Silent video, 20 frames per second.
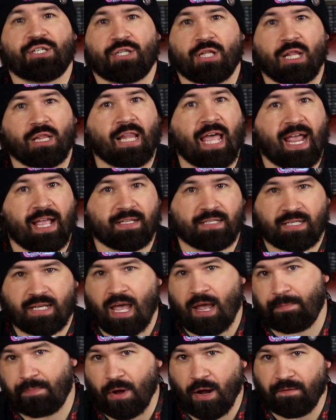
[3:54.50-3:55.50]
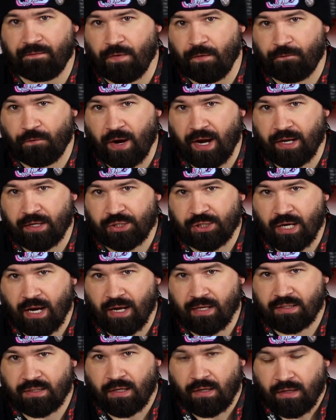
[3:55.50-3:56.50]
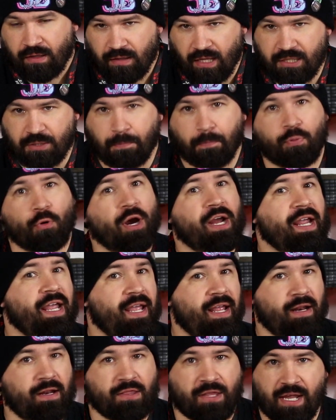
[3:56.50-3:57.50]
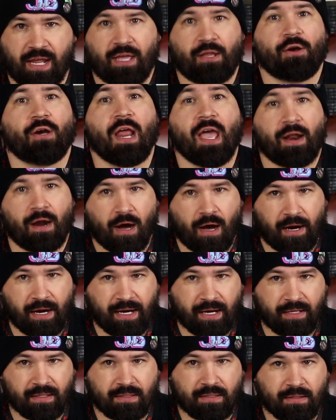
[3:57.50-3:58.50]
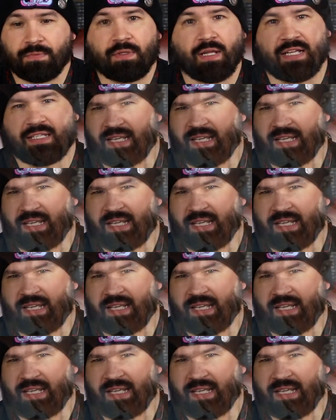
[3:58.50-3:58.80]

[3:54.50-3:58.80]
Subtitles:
the landscape of the franchise. Let's bring in the internet audience. Let's